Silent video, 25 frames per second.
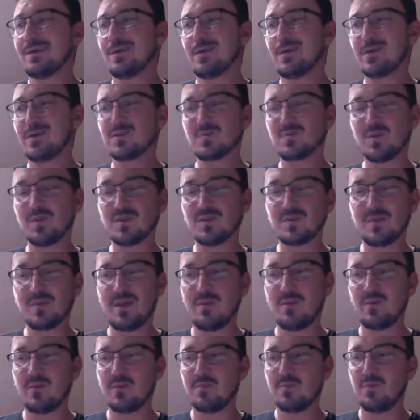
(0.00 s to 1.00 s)
we were supposed to be
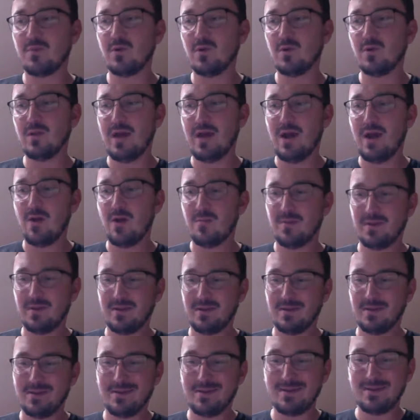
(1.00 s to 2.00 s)
able to pull out,
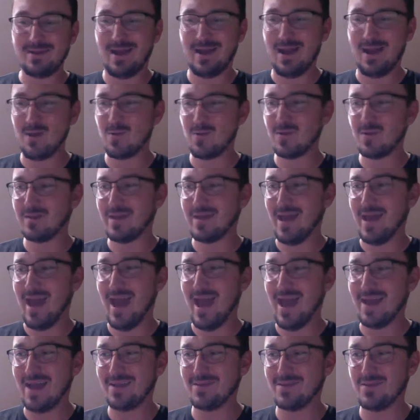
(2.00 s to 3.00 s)
but I really
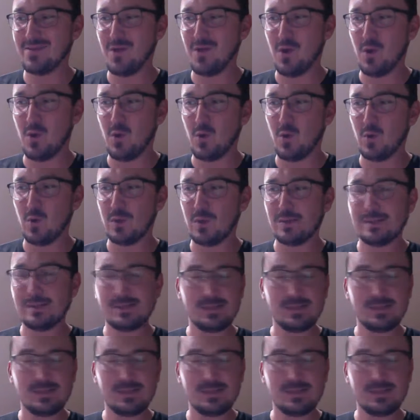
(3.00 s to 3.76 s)
had no